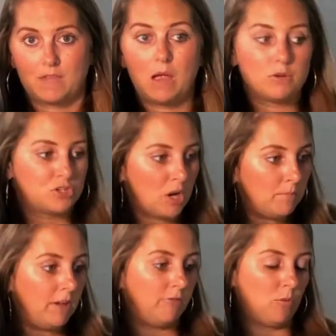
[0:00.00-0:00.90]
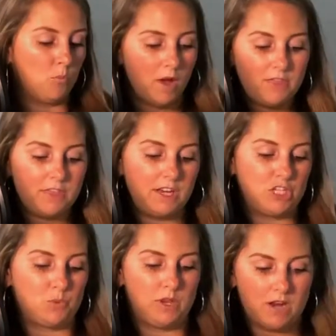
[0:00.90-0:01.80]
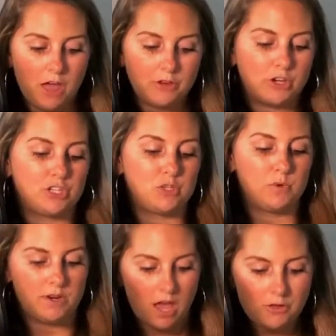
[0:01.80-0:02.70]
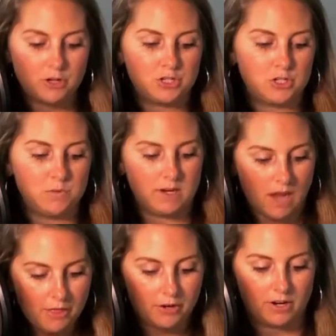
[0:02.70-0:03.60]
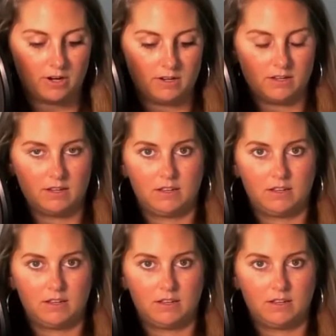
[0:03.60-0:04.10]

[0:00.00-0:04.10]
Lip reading: I was jumping from one thing to another, to another, to another,